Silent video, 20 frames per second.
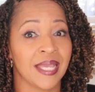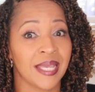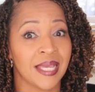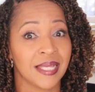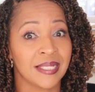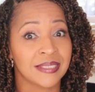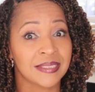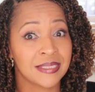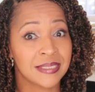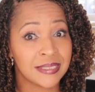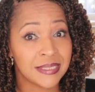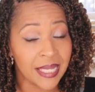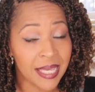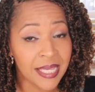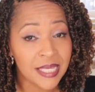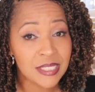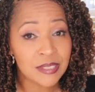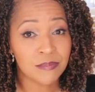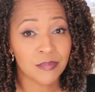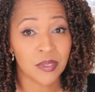And
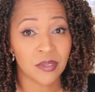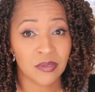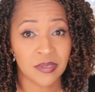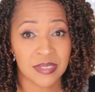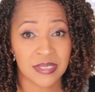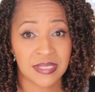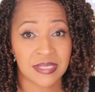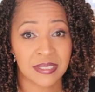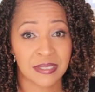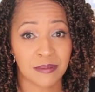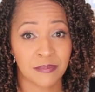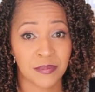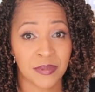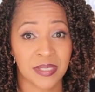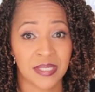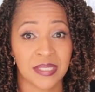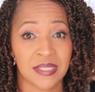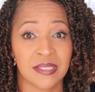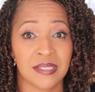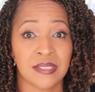today's bonus tip
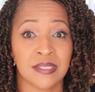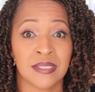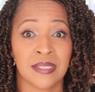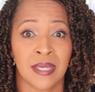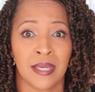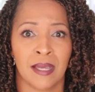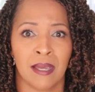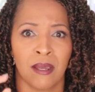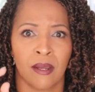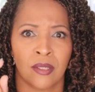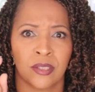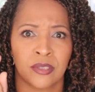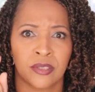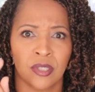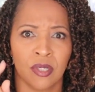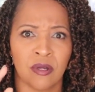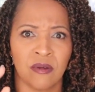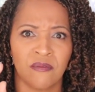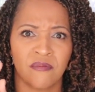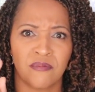is
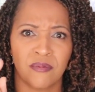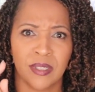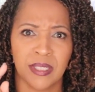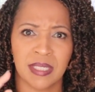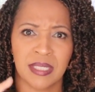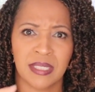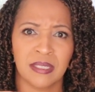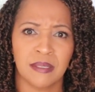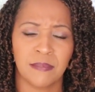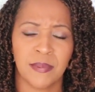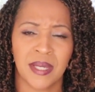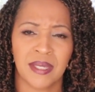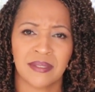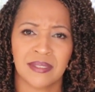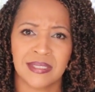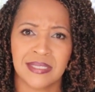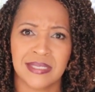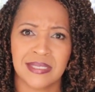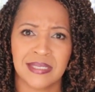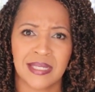don't forget
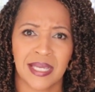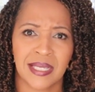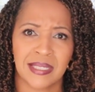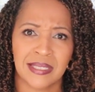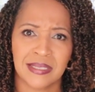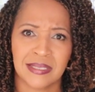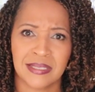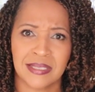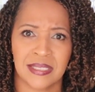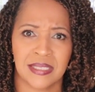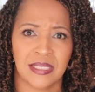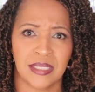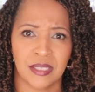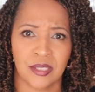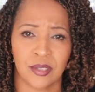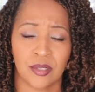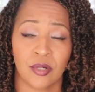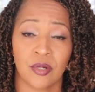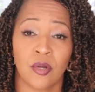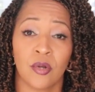about the second
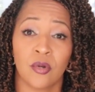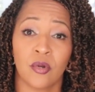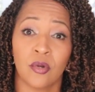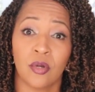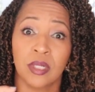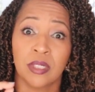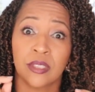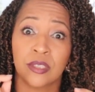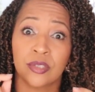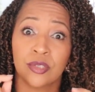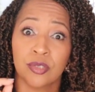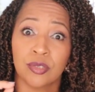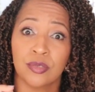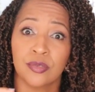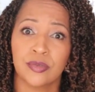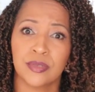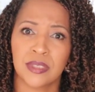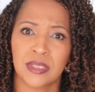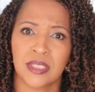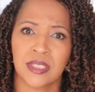tier on a
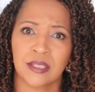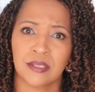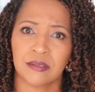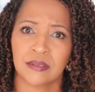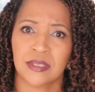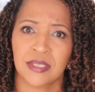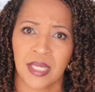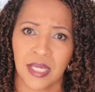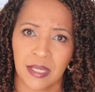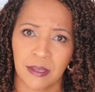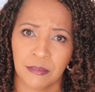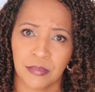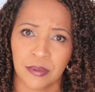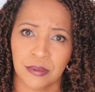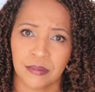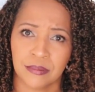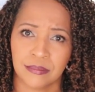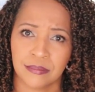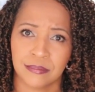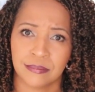two-tiered table.